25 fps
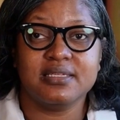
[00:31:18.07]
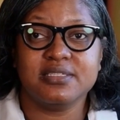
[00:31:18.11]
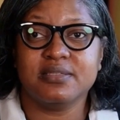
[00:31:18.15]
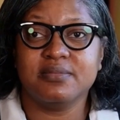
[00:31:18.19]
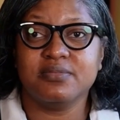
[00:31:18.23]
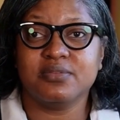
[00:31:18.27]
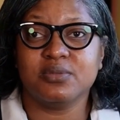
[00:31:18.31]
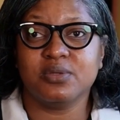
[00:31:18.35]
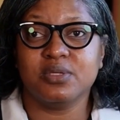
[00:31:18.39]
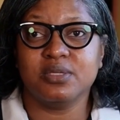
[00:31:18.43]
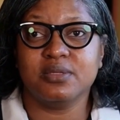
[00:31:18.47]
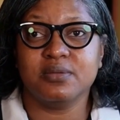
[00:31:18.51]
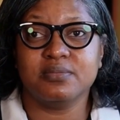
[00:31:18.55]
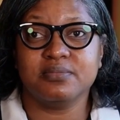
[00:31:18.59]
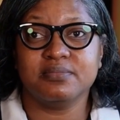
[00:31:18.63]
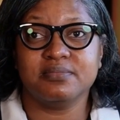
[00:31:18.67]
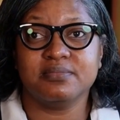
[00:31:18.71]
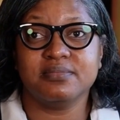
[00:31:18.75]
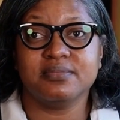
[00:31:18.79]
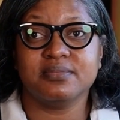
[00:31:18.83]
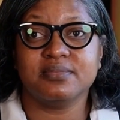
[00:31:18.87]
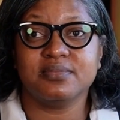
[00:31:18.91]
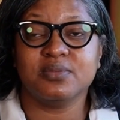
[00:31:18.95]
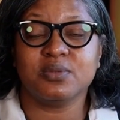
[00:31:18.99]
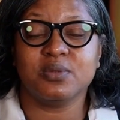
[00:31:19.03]
So for
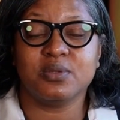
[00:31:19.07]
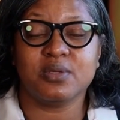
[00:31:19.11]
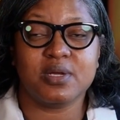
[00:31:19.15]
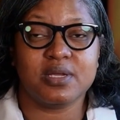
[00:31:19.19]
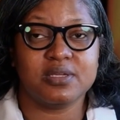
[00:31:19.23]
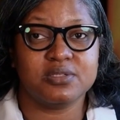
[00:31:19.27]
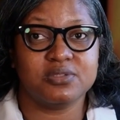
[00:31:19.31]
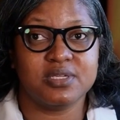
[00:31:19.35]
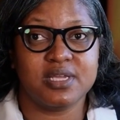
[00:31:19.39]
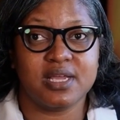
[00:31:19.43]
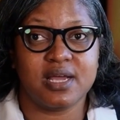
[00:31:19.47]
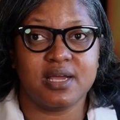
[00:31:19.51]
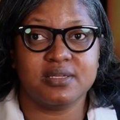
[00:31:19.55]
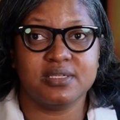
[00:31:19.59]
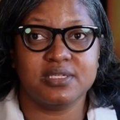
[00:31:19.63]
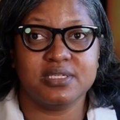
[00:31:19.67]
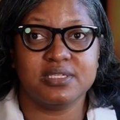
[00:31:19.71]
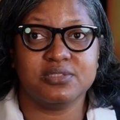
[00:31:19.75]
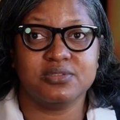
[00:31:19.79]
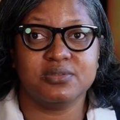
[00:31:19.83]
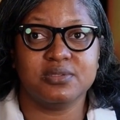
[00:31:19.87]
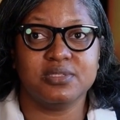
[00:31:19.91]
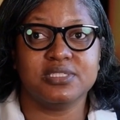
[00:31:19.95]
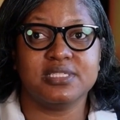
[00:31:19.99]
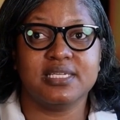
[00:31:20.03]

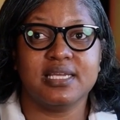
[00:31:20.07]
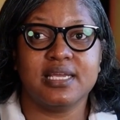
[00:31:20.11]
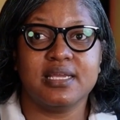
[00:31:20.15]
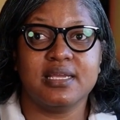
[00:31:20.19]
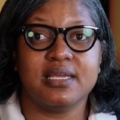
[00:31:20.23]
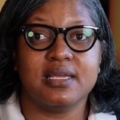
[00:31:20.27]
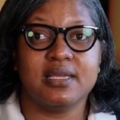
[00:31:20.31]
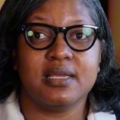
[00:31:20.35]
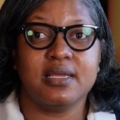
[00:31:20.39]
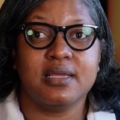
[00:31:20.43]
$400, what's that?